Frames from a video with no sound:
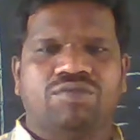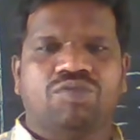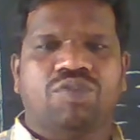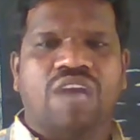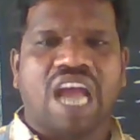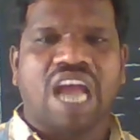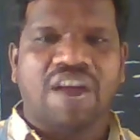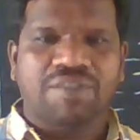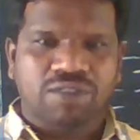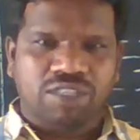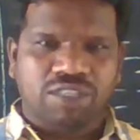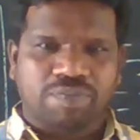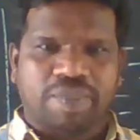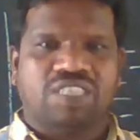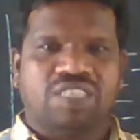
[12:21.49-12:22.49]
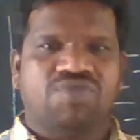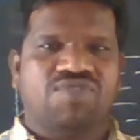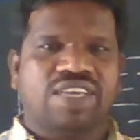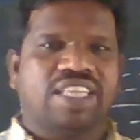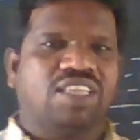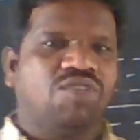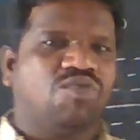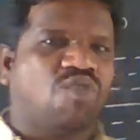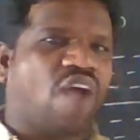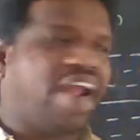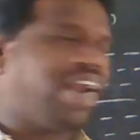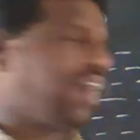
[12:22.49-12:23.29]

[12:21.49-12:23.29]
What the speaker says: we have to specify the void.